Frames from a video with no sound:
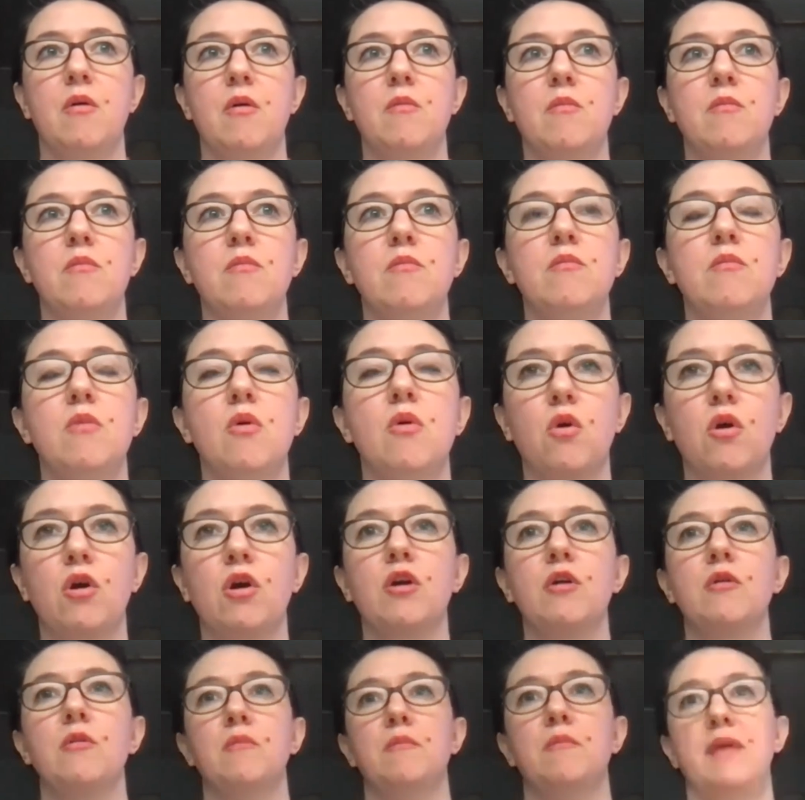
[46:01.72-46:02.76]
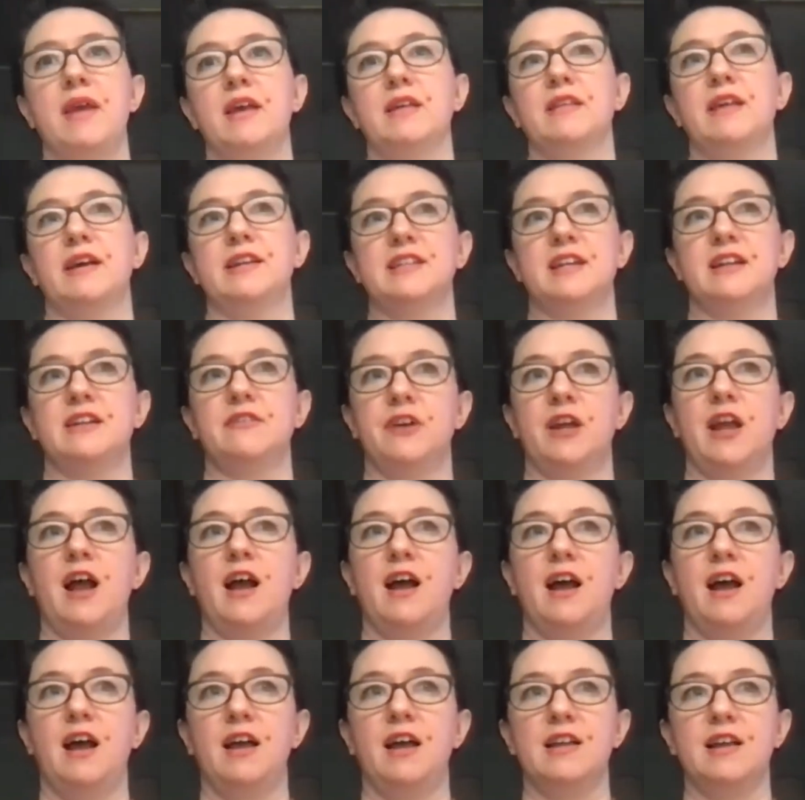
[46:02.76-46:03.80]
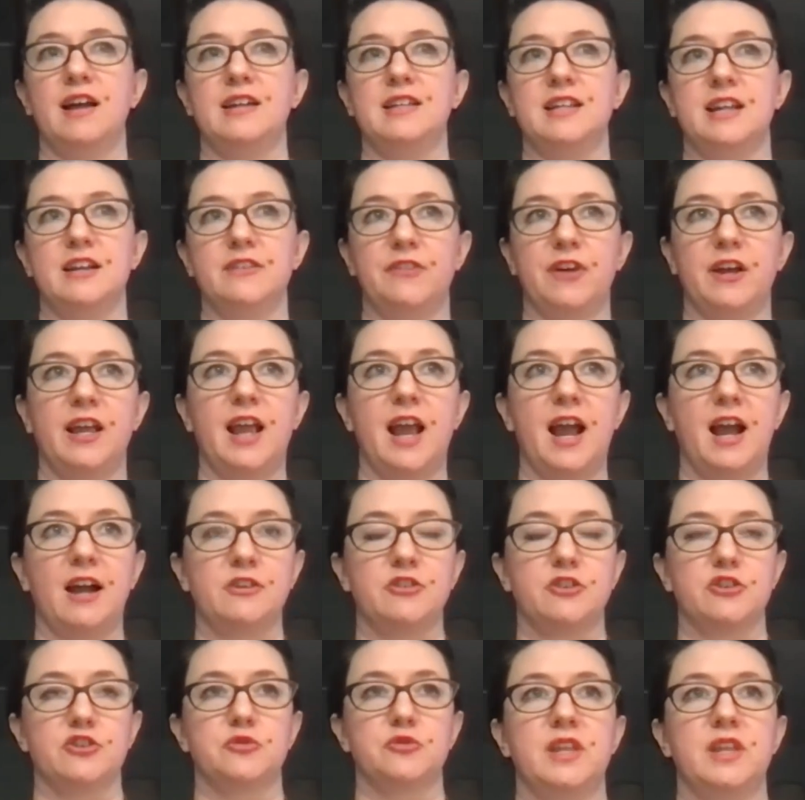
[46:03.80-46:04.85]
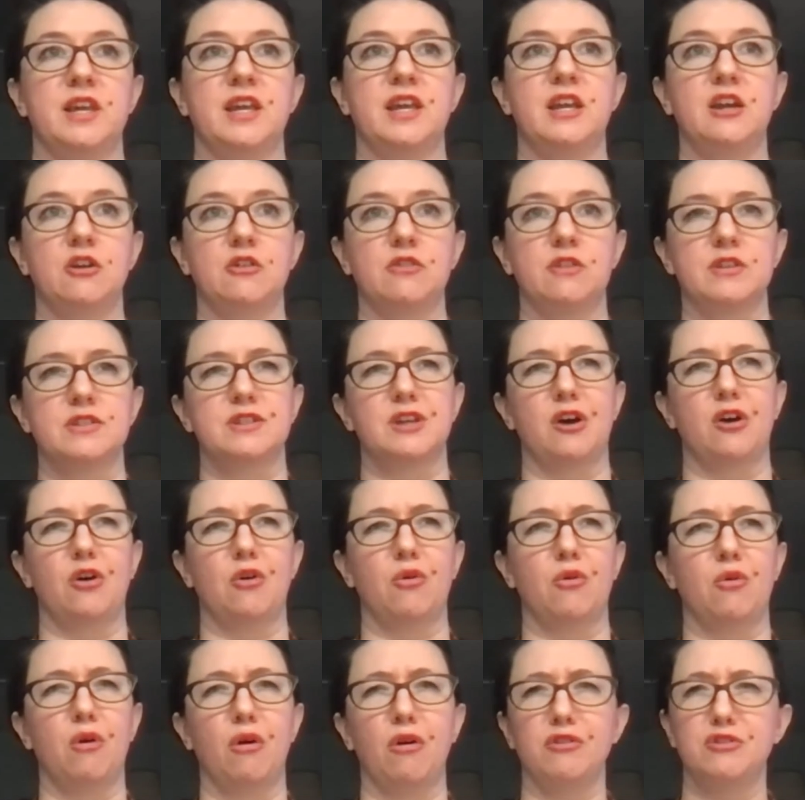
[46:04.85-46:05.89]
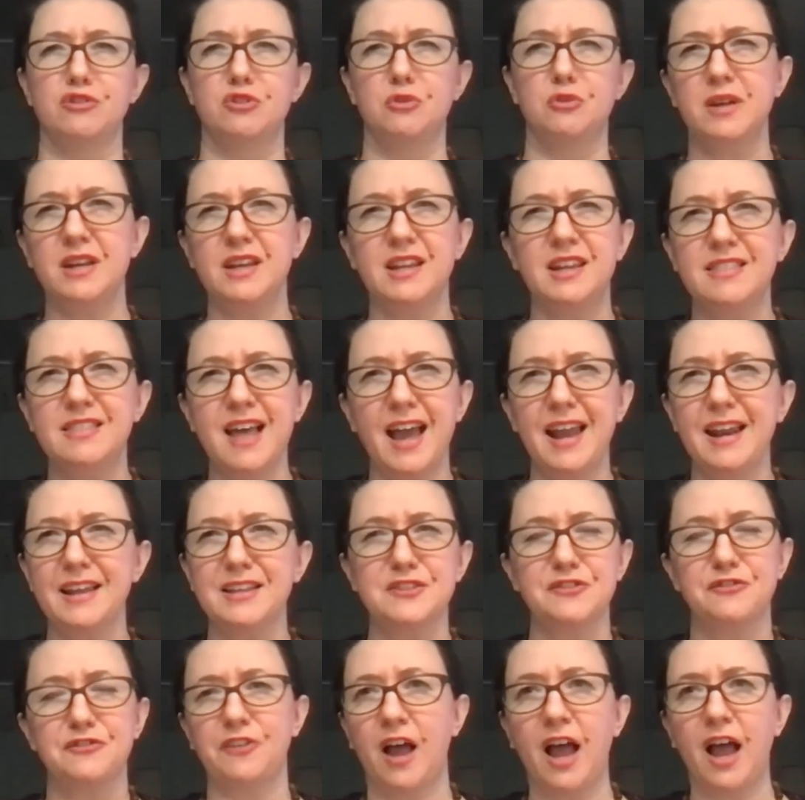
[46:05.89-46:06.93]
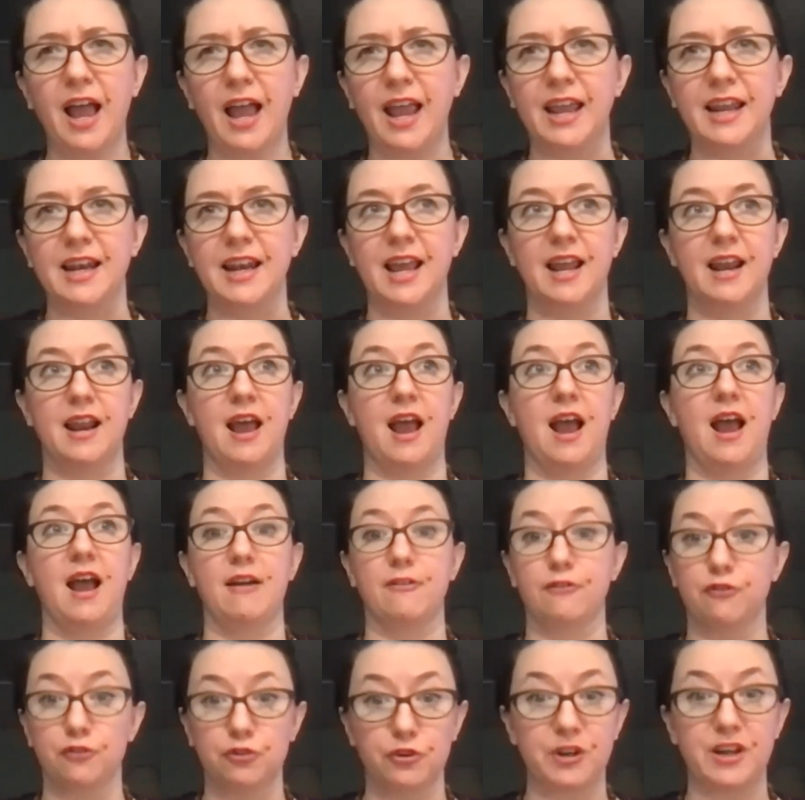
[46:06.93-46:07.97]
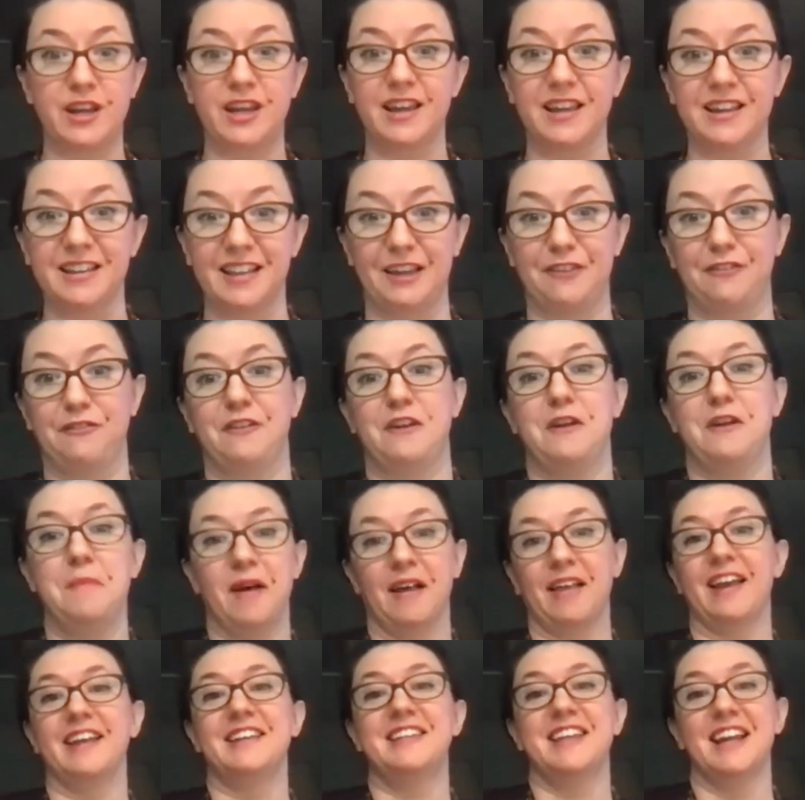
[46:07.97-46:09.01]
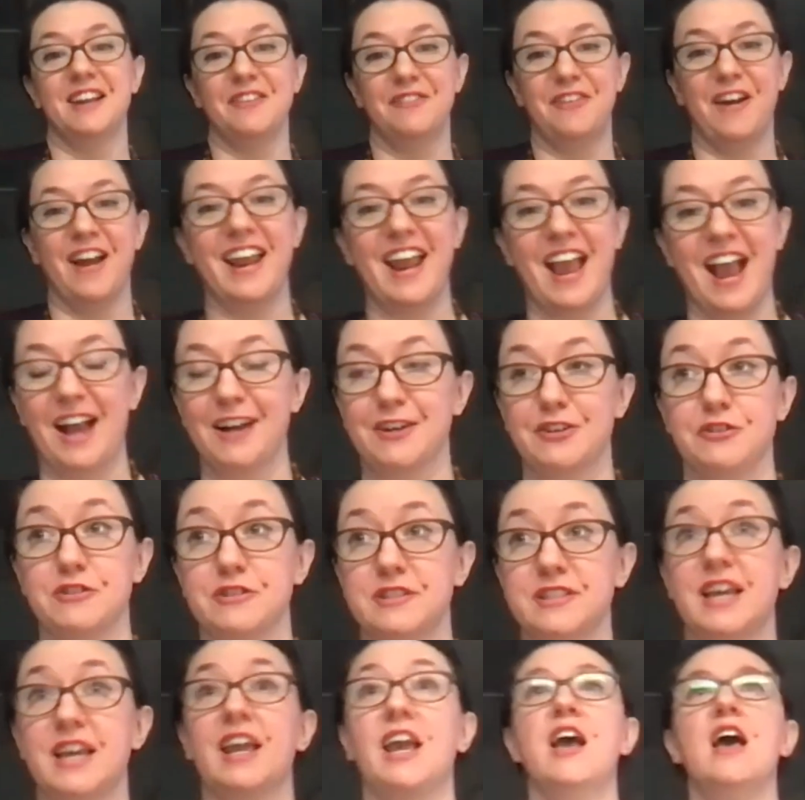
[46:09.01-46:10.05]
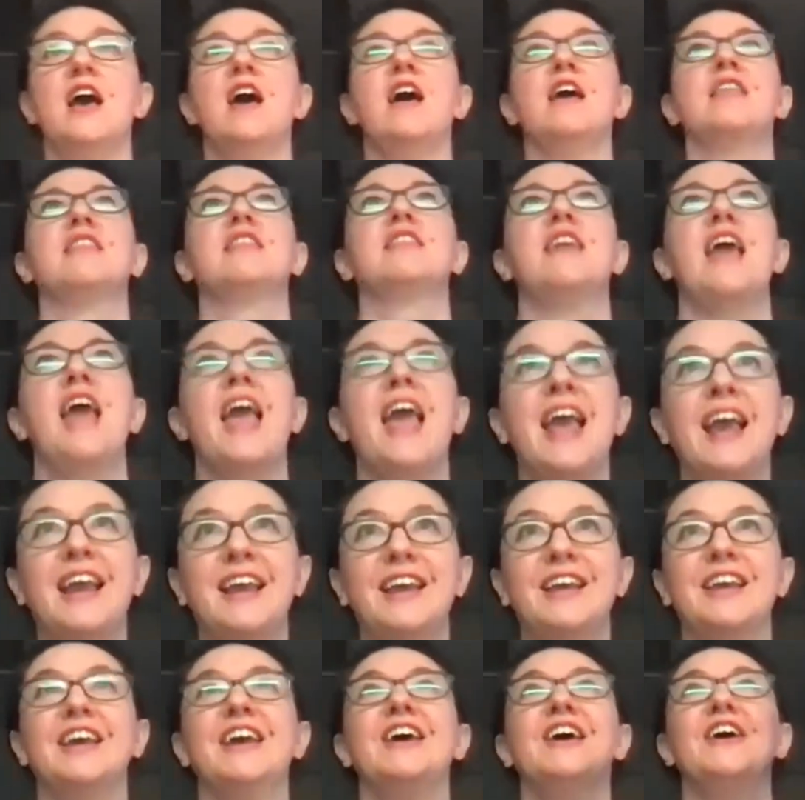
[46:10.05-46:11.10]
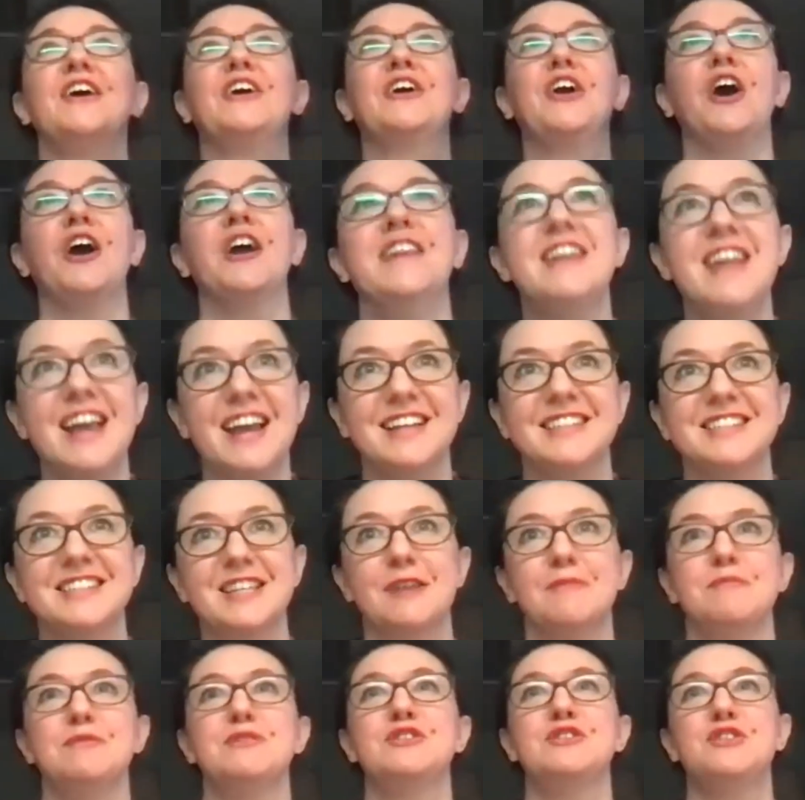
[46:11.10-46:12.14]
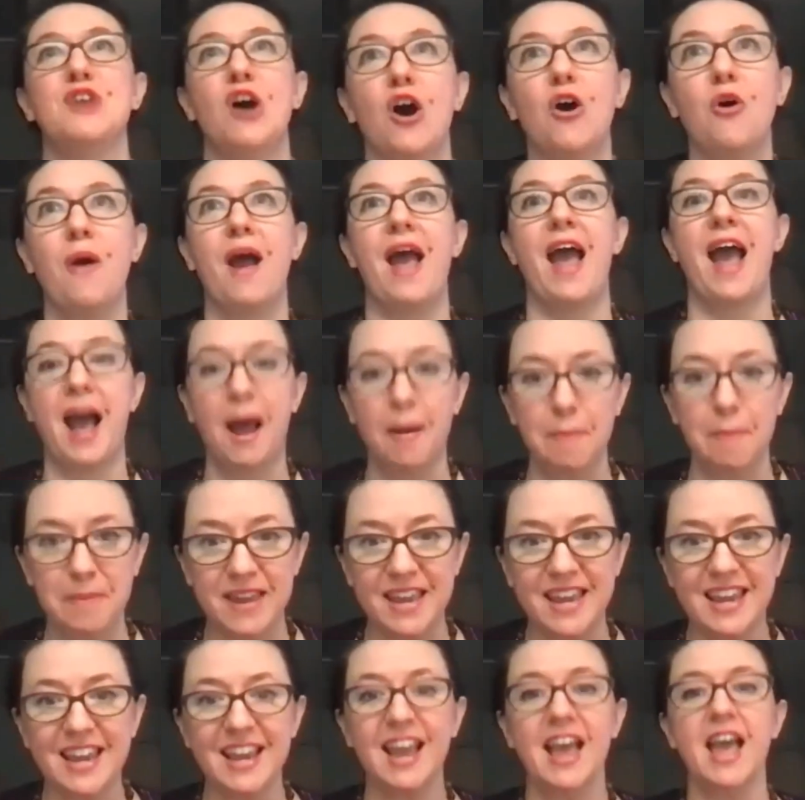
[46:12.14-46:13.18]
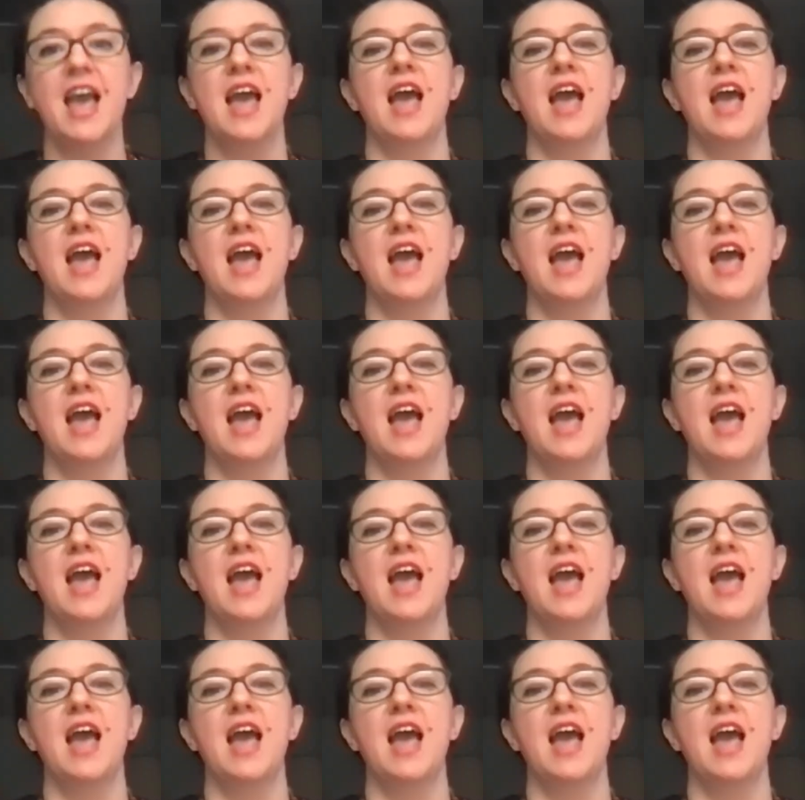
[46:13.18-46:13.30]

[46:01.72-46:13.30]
More male identifying actors, hear this, go, do we need that? It's fine. And every female identifying actor is like, thank goodness, I'm so happy.